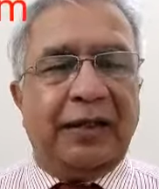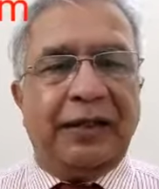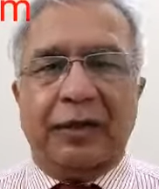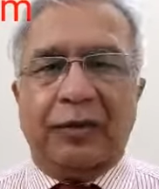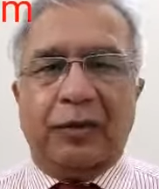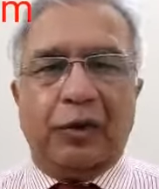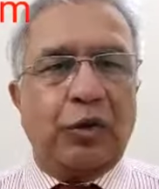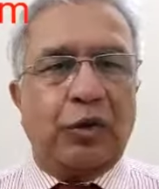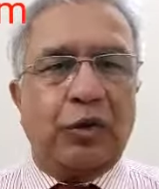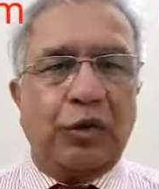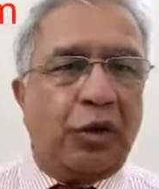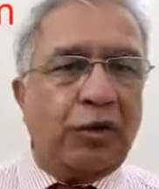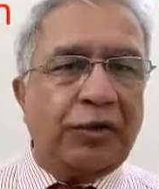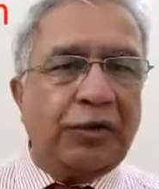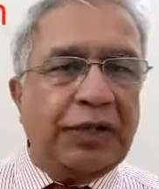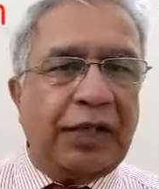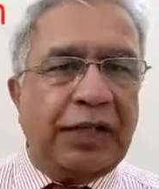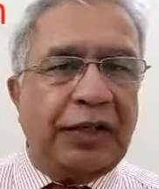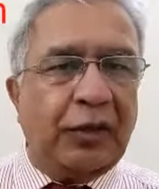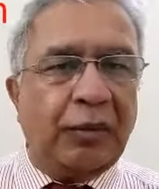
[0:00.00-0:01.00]
They would go
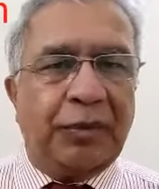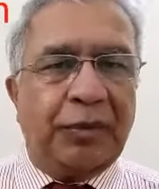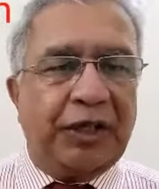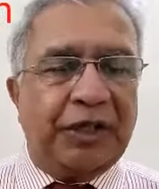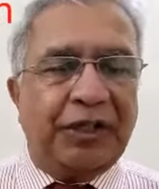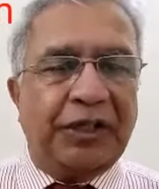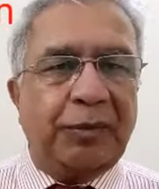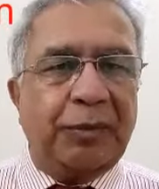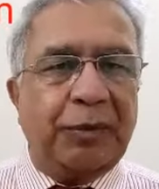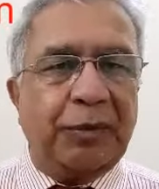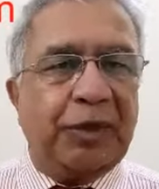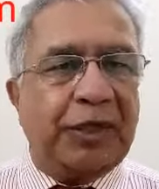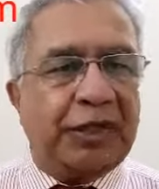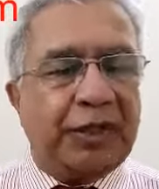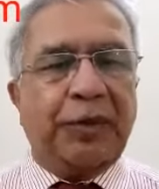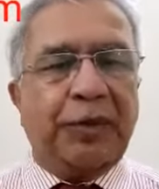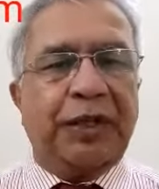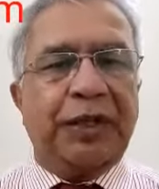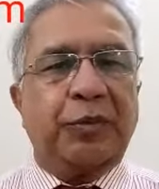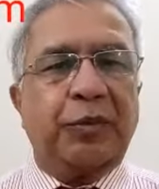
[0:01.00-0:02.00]
outside or meet the people.
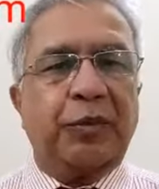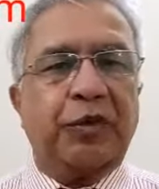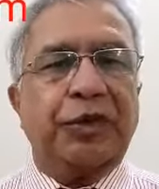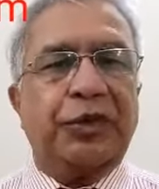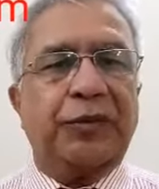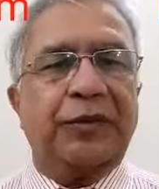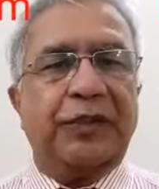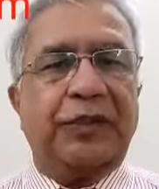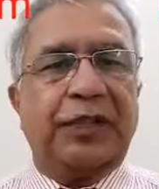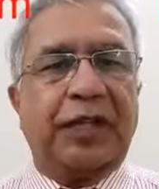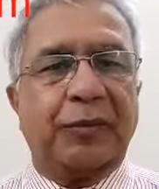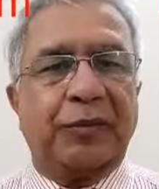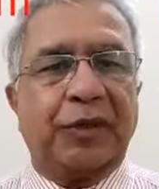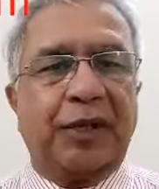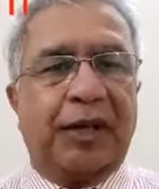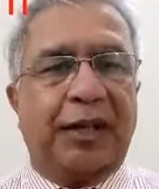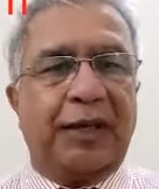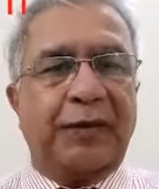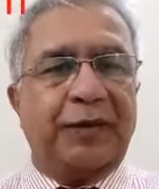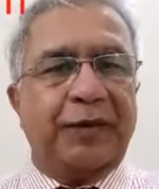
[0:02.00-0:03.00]
Otherwise, most of the time
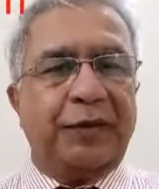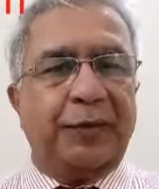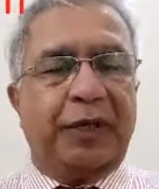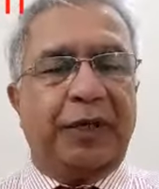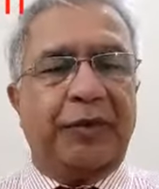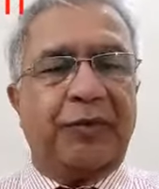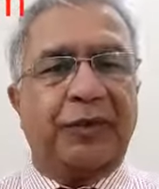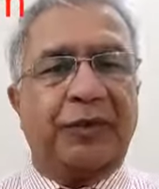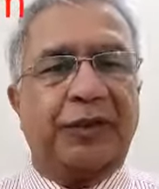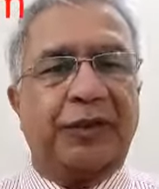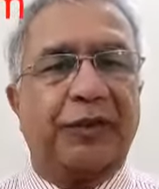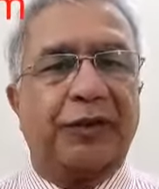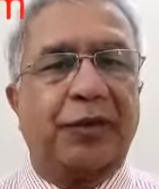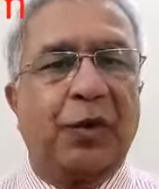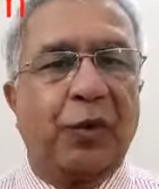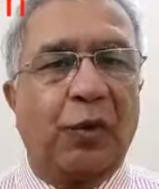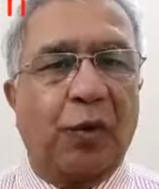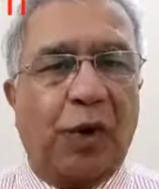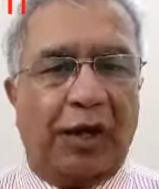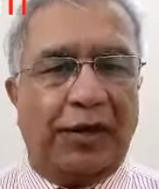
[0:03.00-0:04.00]
their life was spent within the
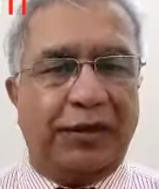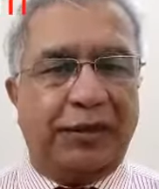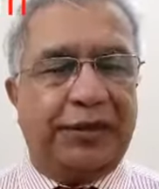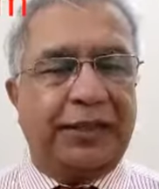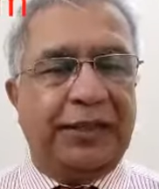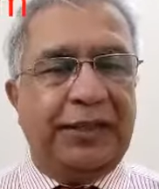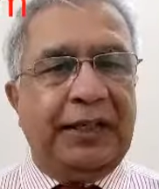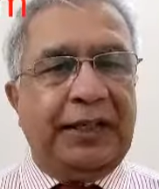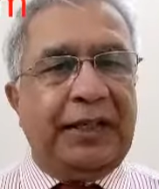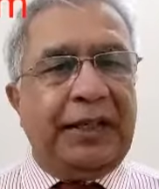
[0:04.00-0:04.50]
four walls.